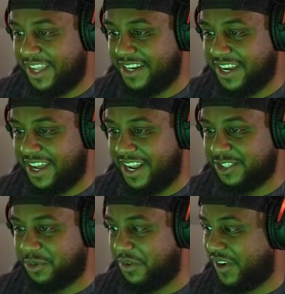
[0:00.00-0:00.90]
And uh,
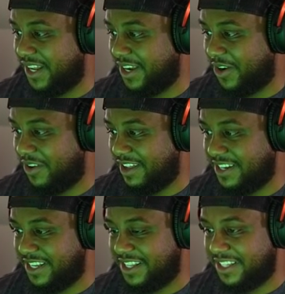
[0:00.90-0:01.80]
that's where we're gonna go ahead
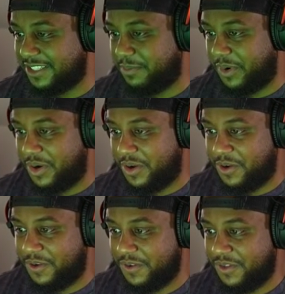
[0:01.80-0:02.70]
and end this
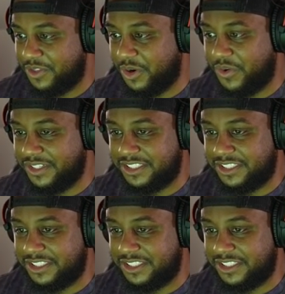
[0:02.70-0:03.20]
ball throwing